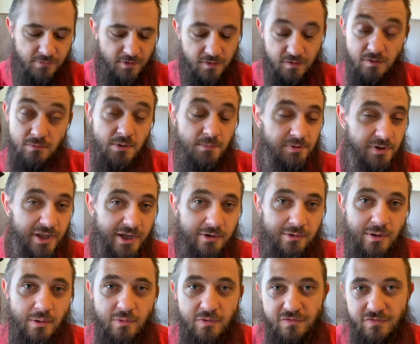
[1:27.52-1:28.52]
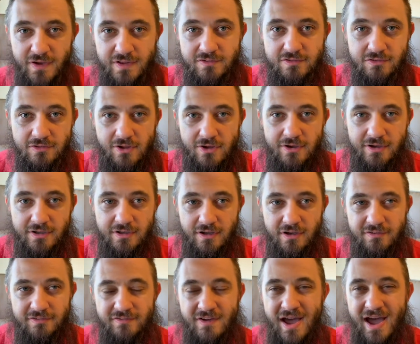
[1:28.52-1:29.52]
you've been playing around with vents long
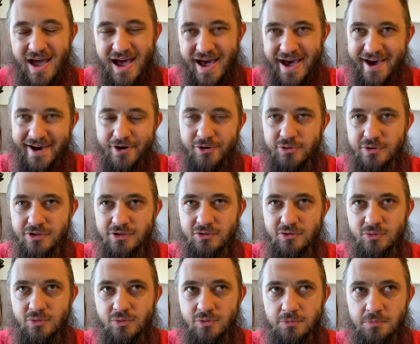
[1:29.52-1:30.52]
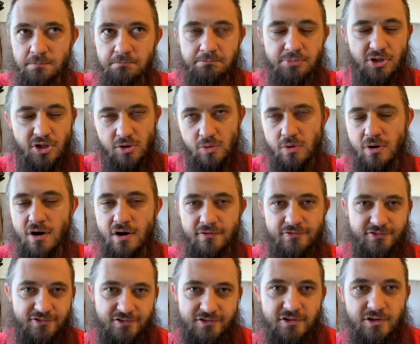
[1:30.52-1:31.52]
enough. How do you blow off
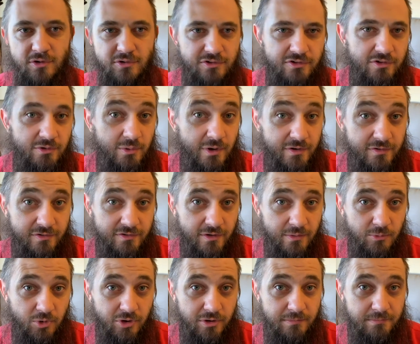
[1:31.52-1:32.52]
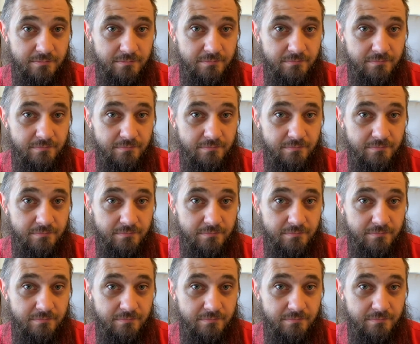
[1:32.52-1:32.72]
CO2 on someone?